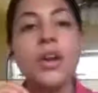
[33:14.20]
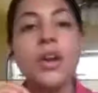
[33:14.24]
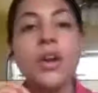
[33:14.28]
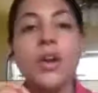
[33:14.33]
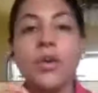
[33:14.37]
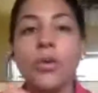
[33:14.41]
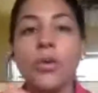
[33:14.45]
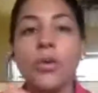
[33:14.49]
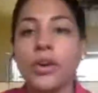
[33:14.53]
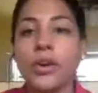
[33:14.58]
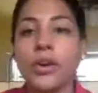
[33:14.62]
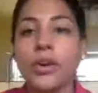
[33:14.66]

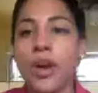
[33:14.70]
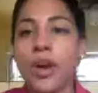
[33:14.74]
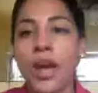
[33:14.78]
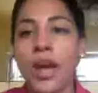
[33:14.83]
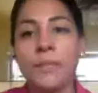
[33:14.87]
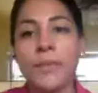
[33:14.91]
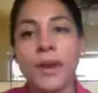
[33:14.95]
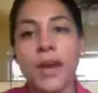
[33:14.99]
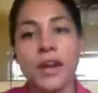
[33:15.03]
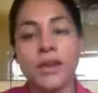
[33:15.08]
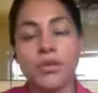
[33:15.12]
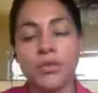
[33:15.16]
or your
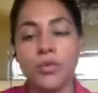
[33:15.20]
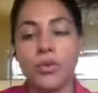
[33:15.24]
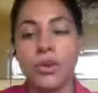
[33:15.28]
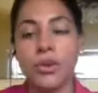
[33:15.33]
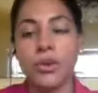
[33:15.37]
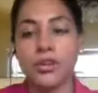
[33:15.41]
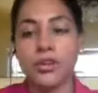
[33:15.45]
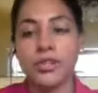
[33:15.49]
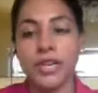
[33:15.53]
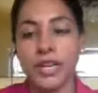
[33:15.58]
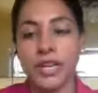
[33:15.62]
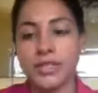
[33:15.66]
iPad or your
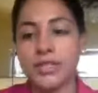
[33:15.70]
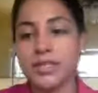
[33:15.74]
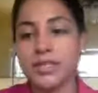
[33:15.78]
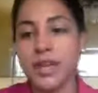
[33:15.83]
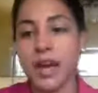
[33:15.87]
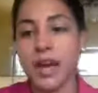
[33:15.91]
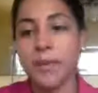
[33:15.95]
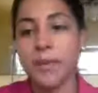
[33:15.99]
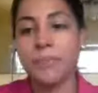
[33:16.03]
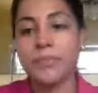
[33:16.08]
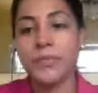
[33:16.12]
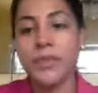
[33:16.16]

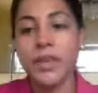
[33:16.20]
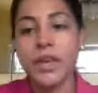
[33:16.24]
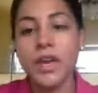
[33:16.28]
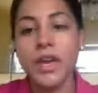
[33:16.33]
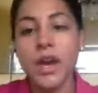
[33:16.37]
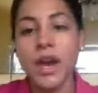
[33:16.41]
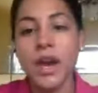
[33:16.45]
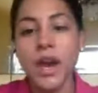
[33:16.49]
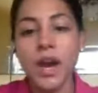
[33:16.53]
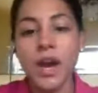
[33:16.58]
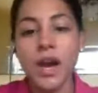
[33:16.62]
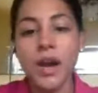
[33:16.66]
desktop.
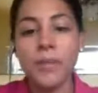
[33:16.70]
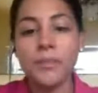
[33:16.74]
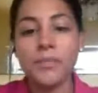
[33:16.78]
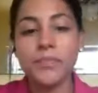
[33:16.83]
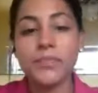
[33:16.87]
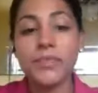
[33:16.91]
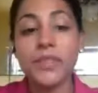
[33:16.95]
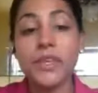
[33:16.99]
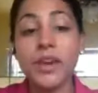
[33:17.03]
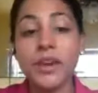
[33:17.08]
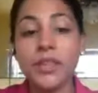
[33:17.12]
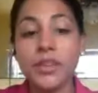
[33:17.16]

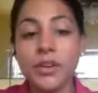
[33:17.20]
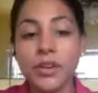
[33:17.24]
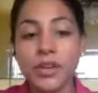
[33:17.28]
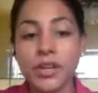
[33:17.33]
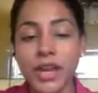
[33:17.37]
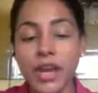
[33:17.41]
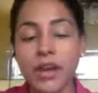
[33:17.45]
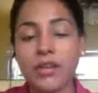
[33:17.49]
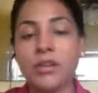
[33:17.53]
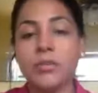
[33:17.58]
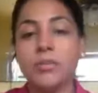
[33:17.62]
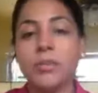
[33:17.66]
The other
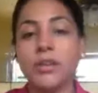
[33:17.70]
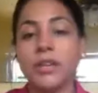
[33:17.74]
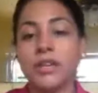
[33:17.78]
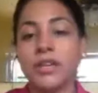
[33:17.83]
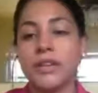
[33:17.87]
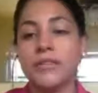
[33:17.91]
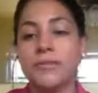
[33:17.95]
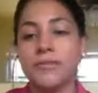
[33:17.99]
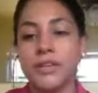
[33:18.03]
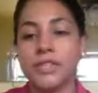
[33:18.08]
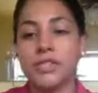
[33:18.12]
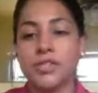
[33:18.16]
accountability
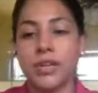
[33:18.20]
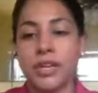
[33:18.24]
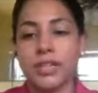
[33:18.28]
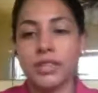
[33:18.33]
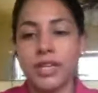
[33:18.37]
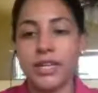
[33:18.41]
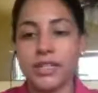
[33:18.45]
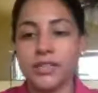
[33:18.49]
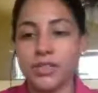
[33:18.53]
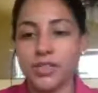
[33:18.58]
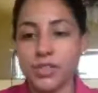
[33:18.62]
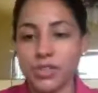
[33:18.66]
feature I'd like
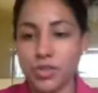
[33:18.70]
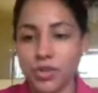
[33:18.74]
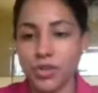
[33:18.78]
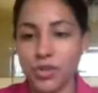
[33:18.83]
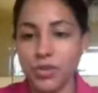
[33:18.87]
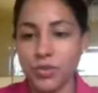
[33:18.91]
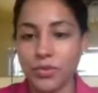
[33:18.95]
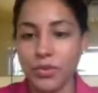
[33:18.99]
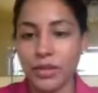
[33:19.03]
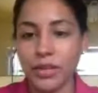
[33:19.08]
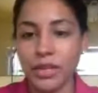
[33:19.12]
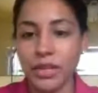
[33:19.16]
to show you
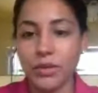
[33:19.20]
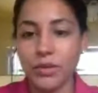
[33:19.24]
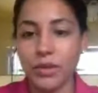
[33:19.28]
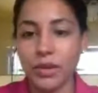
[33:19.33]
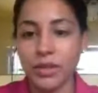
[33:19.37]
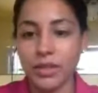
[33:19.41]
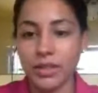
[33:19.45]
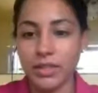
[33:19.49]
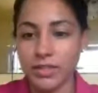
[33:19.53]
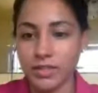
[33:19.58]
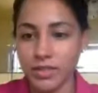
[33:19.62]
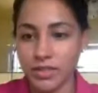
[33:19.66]
really
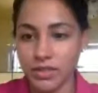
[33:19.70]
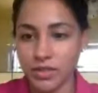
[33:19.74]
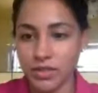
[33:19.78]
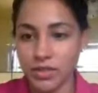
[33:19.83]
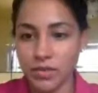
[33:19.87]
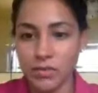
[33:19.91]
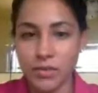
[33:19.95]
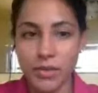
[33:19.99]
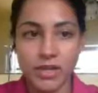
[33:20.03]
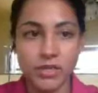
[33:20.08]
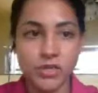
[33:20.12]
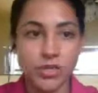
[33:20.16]
quickly, since you
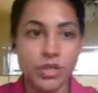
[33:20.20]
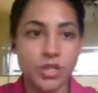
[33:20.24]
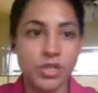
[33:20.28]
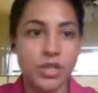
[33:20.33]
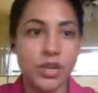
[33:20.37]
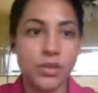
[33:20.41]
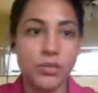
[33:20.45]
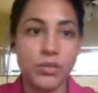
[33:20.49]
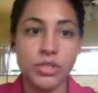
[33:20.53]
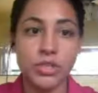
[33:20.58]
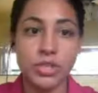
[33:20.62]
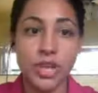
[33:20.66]
mentioned it,
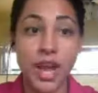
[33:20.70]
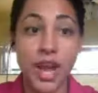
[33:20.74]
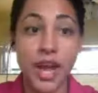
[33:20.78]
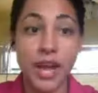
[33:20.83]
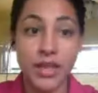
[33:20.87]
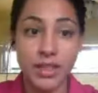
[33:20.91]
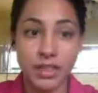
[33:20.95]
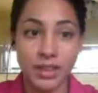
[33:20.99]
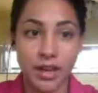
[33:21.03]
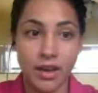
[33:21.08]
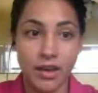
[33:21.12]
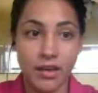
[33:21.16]
which I
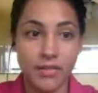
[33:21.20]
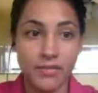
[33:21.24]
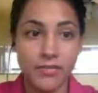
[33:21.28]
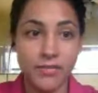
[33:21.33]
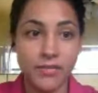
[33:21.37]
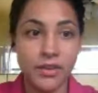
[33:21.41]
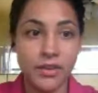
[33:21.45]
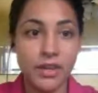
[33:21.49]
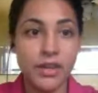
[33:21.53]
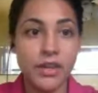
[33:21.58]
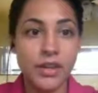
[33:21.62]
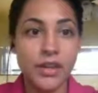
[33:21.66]
love,
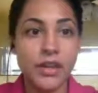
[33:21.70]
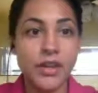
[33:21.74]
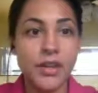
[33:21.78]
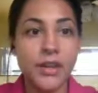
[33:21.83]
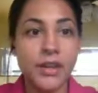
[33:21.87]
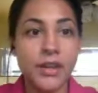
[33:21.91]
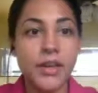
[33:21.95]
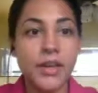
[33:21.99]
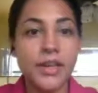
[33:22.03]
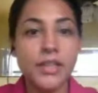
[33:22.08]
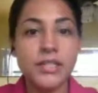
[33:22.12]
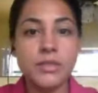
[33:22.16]

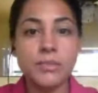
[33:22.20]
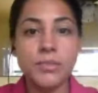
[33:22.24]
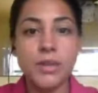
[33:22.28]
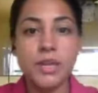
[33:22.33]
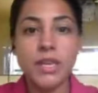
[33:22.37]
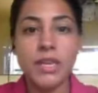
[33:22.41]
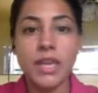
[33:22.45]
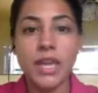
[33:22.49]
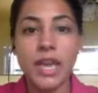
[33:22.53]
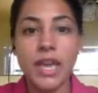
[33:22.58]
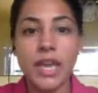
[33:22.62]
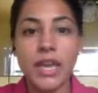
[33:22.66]
is
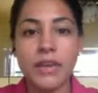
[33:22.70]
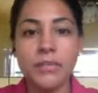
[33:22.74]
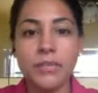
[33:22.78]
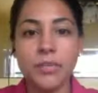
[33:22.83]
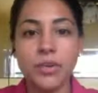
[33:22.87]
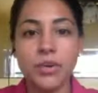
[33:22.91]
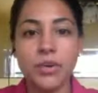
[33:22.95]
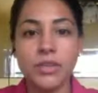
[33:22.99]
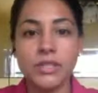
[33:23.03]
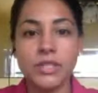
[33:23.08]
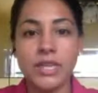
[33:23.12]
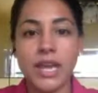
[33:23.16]
being
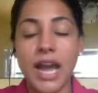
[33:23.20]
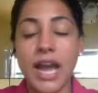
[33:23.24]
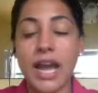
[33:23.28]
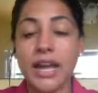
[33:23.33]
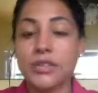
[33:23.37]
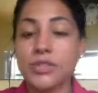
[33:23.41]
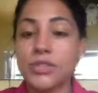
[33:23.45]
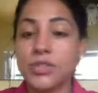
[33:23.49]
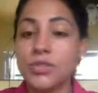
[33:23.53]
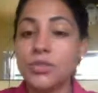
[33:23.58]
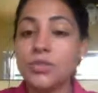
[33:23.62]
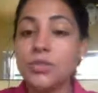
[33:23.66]
able to add
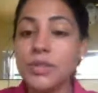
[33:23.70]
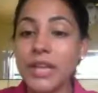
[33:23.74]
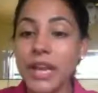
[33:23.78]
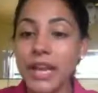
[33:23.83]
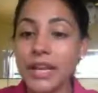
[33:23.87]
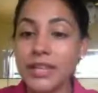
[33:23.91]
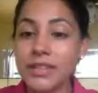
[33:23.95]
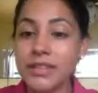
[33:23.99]
due dates.